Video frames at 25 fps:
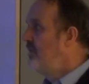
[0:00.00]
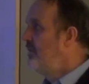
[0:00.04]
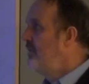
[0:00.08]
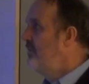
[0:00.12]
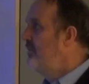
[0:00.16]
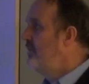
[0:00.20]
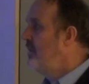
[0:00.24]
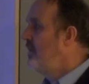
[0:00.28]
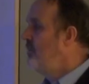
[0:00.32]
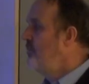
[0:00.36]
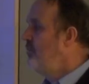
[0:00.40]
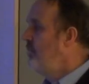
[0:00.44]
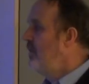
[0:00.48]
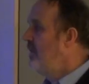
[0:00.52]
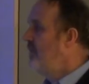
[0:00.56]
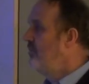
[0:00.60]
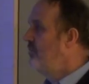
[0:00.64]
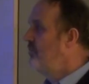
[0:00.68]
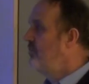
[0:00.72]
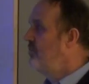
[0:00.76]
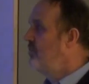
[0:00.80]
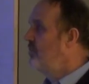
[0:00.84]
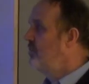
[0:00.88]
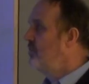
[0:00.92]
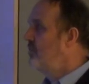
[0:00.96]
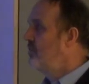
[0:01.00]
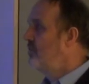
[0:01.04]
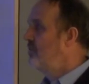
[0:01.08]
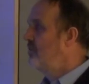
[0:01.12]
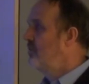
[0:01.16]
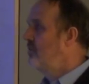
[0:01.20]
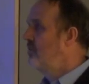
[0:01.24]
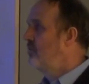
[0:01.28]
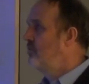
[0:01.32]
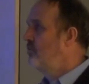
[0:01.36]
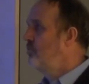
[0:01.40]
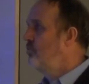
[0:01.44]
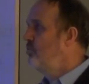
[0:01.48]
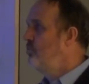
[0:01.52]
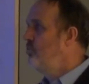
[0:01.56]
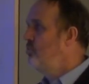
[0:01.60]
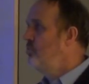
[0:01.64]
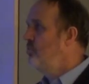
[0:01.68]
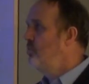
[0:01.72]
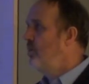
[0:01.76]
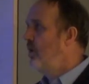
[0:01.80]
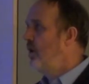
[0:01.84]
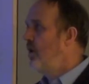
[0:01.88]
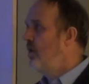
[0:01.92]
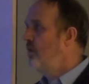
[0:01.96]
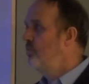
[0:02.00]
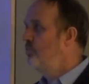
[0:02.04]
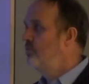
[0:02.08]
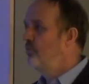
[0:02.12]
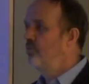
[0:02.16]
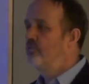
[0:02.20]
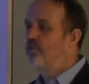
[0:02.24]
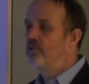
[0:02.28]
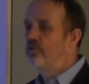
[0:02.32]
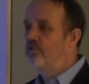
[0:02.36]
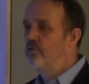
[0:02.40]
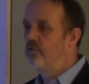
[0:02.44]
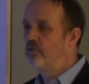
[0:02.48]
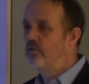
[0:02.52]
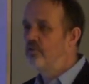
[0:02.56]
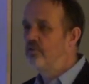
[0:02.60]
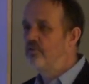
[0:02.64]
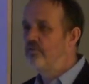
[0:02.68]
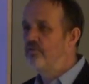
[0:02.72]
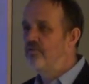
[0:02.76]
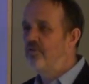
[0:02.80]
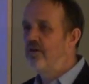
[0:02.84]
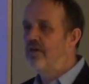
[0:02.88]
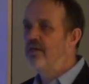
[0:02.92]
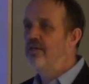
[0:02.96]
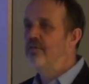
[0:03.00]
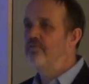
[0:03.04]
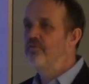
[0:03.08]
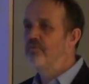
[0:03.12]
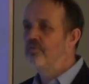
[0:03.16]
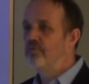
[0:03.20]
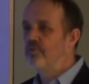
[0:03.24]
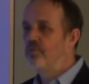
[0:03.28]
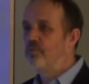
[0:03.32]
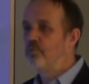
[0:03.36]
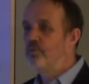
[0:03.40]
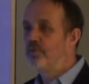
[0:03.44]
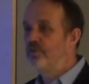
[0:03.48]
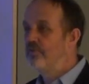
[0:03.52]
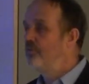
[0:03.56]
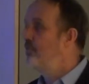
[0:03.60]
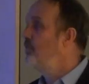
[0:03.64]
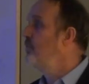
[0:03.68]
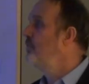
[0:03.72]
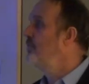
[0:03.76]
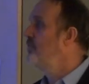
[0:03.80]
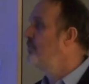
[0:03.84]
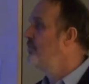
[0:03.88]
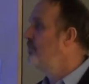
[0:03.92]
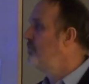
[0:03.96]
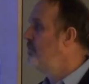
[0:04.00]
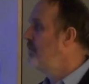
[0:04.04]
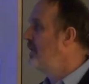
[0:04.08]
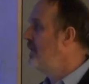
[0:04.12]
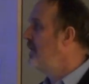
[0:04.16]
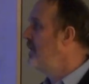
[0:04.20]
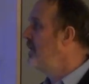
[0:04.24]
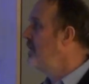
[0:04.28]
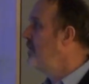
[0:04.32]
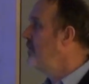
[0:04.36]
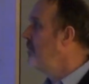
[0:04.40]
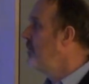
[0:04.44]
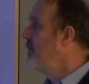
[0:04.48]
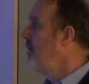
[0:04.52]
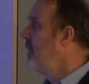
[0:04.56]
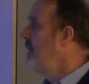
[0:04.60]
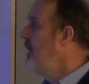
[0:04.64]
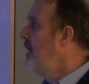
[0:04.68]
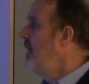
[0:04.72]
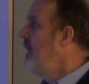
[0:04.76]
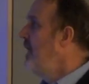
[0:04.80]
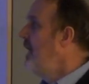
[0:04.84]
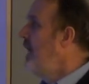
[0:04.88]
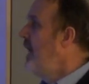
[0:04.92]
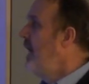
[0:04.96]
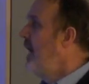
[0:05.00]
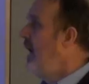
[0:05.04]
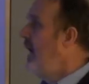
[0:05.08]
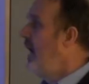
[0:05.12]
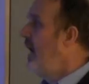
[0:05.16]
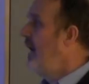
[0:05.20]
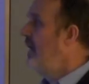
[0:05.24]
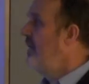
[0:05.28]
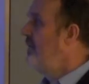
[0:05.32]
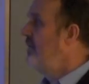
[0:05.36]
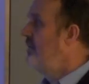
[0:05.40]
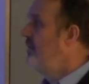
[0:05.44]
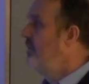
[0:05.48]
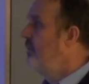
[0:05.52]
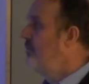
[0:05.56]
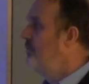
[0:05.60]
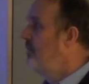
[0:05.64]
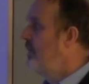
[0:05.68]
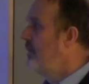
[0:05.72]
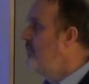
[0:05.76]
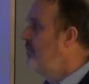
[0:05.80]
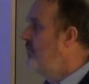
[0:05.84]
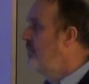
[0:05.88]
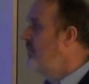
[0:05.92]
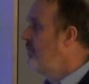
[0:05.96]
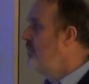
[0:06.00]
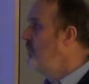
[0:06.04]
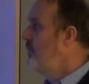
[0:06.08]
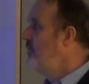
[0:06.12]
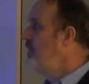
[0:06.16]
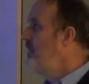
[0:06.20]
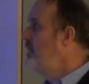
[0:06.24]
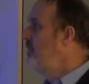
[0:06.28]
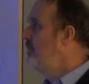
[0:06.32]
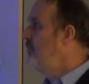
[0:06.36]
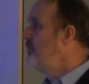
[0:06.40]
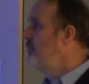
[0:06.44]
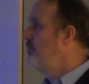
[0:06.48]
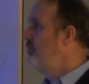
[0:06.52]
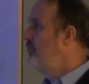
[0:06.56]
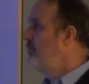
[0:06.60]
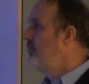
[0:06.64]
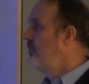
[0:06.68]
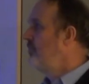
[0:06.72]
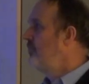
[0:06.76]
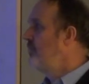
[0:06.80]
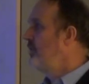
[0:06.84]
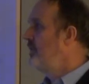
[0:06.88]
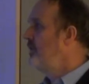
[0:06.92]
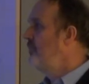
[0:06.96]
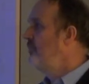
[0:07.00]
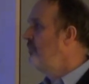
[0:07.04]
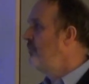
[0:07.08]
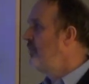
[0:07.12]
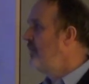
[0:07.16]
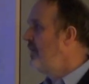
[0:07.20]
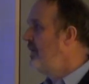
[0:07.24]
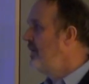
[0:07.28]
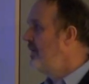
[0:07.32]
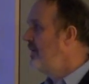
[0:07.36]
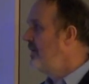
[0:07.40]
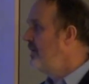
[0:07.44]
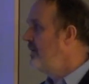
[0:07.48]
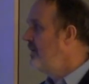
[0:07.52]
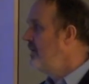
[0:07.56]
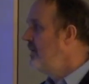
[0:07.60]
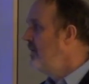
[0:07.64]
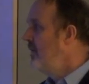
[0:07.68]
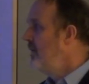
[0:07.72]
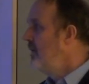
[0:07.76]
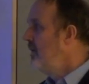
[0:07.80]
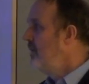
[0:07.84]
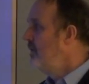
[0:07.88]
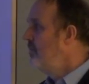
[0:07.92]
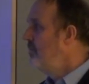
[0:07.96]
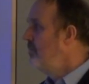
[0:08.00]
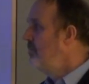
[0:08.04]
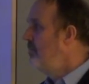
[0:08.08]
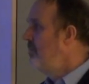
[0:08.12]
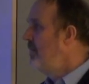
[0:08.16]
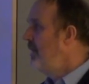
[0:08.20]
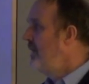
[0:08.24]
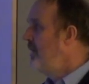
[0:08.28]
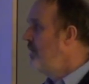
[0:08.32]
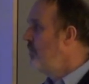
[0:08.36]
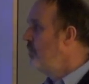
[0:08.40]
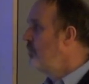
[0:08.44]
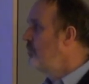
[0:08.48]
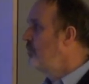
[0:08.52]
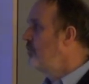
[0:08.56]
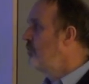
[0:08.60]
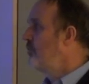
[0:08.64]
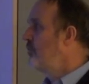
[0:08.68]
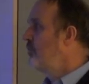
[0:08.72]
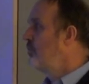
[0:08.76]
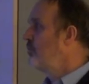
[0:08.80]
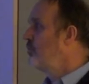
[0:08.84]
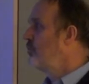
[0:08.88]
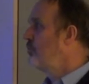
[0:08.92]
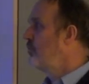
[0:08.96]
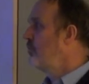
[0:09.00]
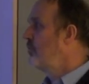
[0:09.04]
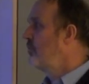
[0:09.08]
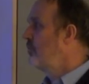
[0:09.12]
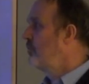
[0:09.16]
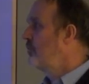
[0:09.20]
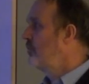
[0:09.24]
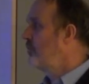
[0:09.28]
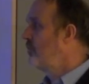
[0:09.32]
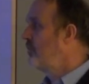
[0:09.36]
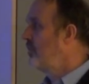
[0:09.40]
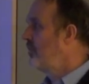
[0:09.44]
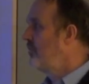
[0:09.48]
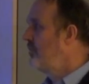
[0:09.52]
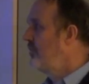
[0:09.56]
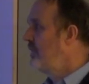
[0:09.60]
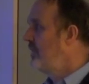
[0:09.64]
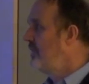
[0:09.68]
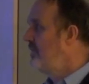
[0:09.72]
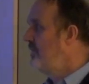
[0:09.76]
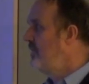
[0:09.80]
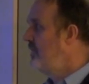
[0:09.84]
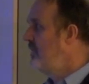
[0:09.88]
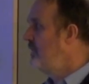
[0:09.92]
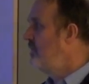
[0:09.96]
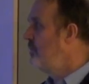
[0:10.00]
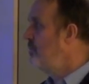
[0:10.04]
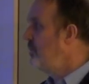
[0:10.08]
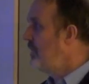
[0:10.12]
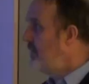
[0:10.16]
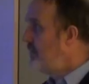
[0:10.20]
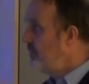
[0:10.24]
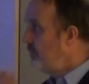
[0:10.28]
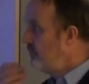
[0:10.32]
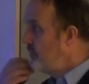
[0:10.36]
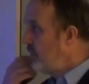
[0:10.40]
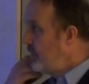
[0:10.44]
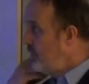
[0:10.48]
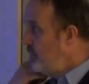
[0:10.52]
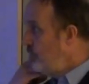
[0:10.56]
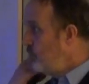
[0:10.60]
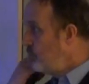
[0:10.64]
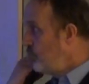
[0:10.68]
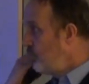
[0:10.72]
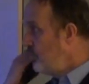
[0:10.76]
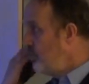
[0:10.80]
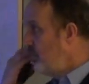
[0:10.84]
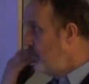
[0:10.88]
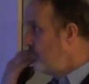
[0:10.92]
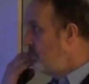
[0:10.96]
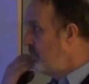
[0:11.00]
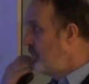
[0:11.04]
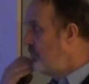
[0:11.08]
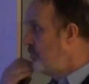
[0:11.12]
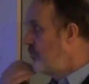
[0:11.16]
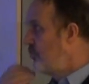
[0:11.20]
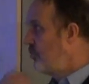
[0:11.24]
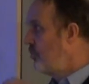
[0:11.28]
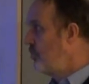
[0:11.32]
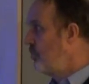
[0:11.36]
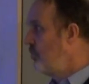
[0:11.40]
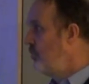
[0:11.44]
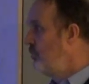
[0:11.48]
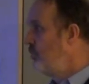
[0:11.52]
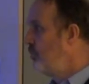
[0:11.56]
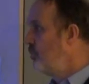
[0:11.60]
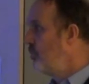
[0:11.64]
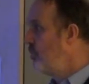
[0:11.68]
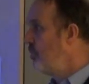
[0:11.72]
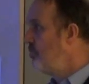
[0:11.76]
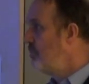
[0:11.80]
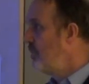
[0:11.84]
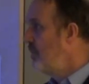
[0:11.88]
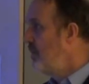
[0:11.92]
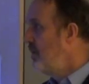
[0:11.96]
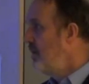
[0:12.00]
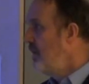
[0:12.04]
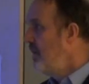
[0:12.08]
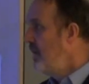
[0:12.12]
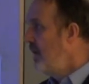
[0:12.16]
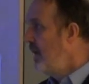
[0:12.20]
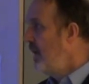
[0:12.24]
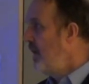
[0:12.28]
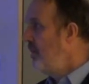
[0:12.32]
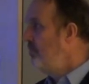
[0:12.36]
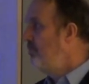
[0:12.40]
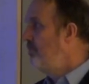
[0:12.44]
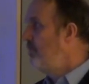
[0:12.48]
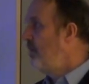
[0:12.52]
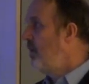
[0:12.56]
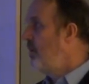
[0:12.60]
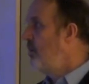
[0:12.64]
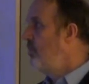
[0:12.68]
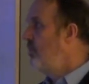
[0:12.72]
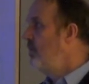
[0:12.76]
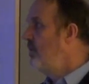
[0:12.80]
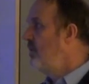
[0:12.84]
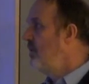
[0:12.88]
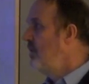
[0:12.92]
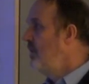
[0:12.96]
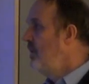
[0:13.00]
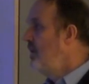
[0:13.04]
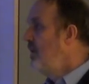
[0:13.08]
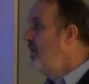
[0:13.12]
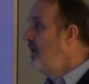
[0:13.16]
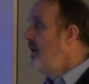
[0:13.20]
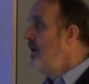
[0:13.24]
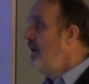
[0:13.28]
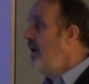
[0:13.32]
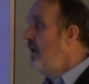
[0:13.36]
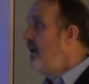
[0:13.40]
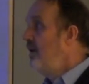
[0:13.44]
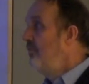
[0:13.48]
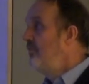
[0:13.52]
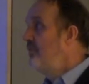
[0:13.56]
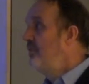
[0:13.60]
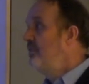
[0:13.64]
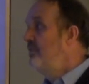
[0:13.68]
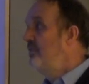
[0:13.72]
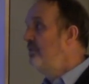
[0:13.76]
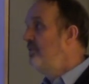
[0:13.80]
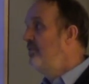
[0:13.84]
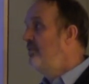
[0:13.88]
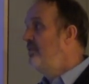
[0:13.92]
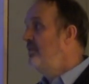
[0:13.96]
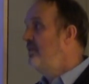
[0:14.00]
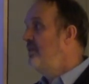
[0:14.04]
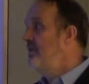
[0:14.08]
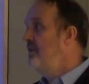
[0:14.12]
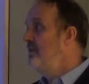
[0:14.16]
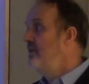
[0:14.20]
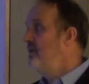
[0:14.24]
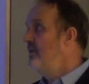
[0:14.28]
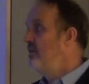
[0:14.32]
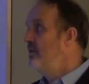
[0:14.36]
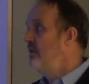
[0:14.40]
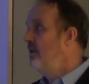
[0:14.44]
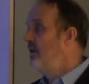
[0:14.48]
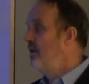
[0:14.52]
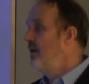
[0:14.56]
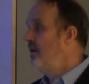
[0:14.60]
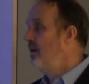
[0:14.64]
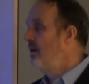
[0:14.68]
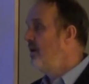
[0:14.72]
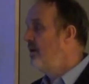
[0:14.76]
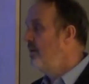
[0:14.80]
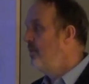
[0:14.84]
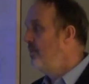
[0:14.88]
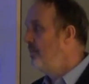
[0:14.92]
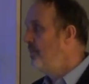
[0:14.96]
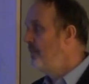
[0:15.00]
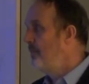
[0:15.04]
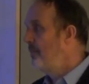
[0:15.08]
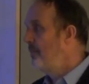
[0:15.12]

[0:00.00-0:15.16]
This time we have two out of the 35 who don't reply. And sometimes you need to verify by other sources, such as the database of the EU, WHO, Europe, MPOWER, FCTC uh,